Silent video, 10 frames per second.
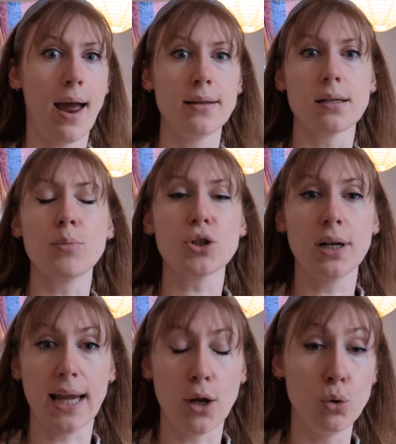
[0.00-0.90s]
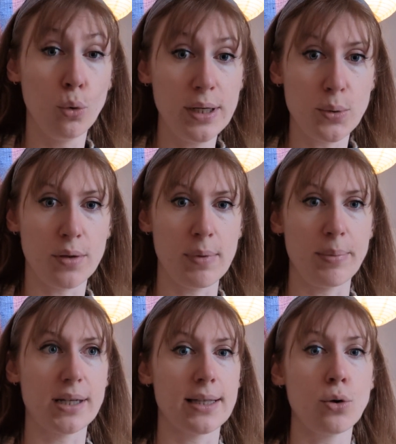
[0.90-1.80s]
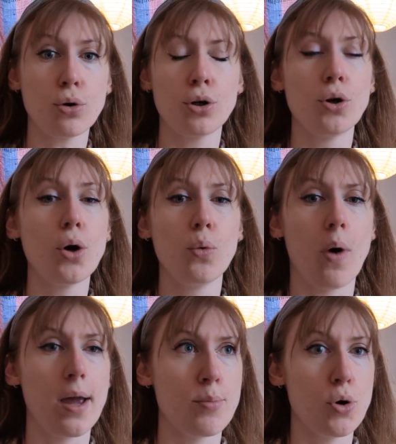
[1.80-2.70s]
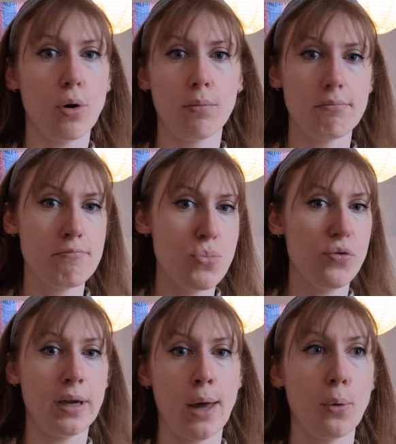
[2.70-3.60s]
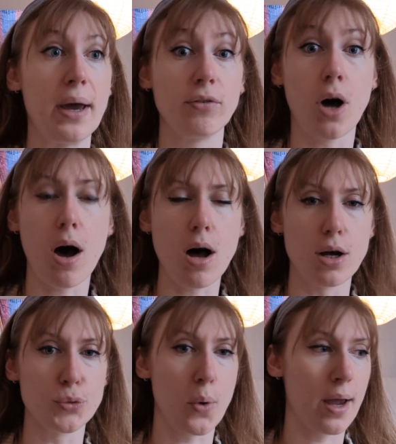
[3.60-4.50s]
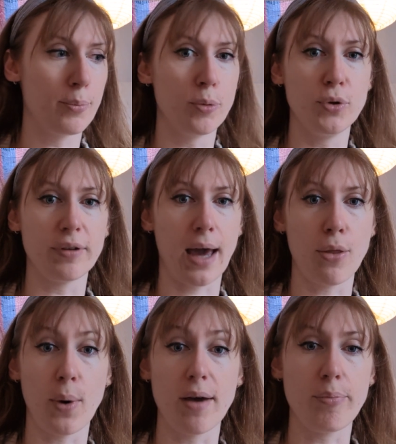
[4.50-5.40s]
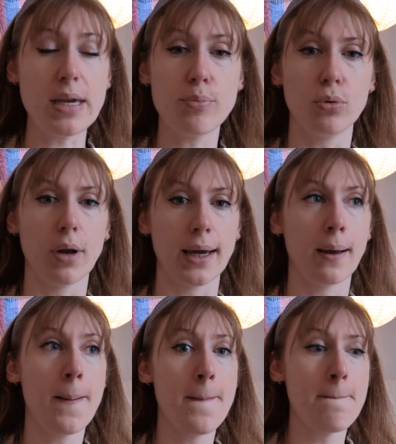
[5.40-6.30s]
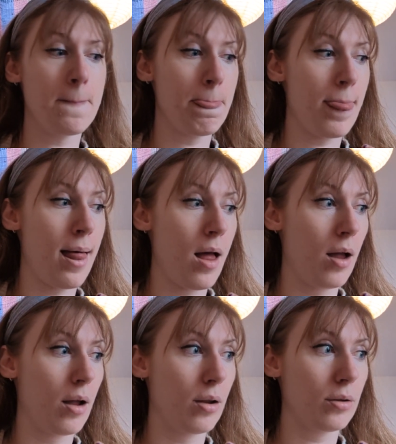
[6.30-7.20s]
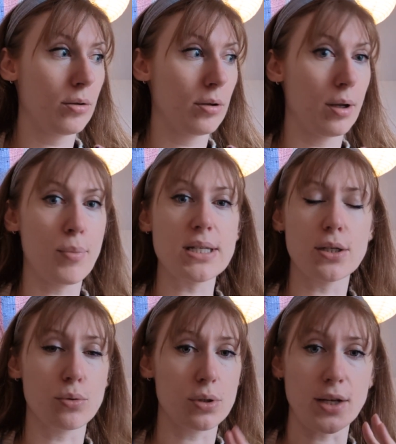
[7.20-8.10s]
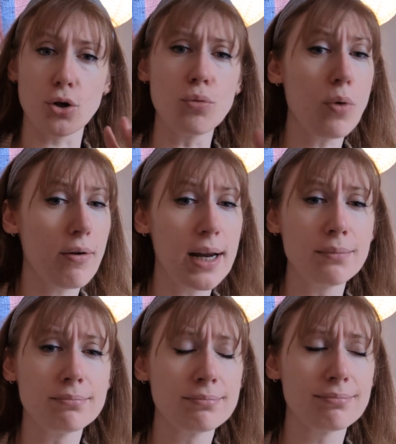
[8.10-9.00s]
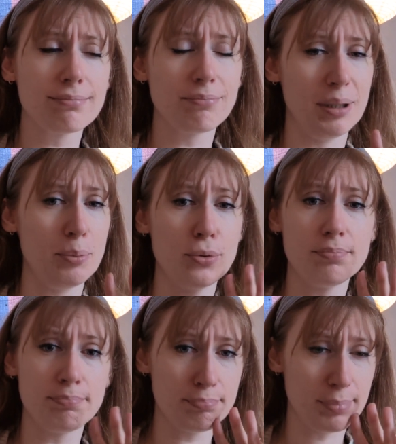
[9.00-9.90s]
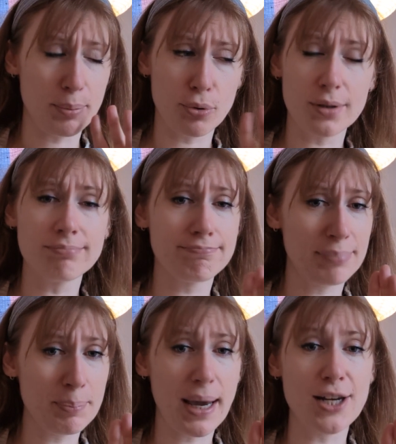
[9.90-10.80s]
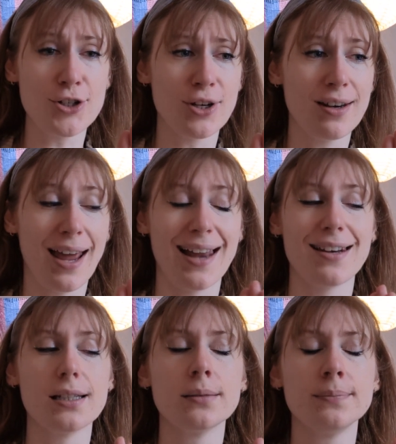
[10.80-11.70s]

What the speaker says: someone's going to get annoyed with me because they're not going to know why I'm not moving out the way of cars, why I'm not moving out the way of people, like. And my sister was like, don't worry, people can be patient, and